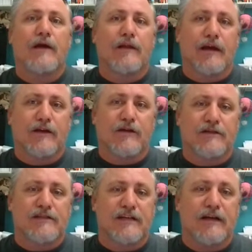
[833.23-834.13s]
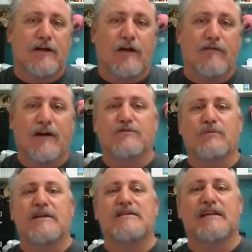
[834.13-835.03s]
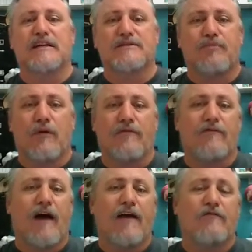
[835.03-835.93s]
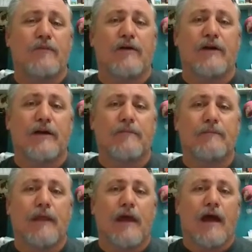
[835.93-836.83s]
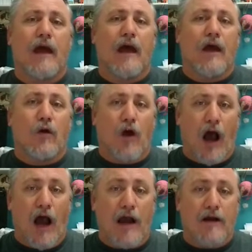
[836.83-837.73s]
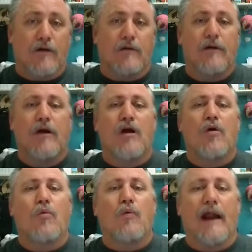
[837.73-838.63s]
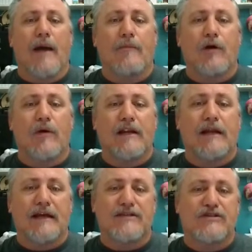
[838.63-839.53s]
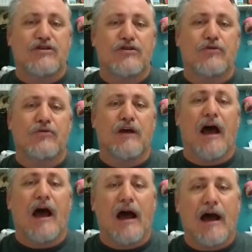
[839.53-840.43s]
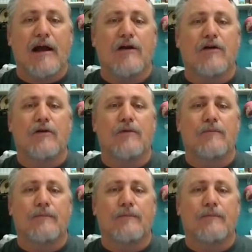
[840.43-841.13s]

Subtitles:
like you can see here, I've got 26.5 million iron. When I'm going into the higher